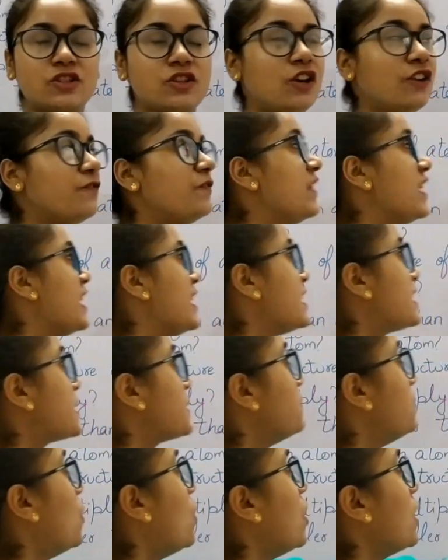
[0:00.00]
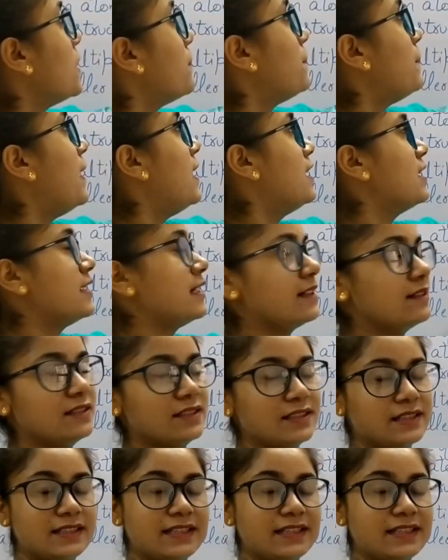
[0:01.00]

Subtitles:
of these small particles,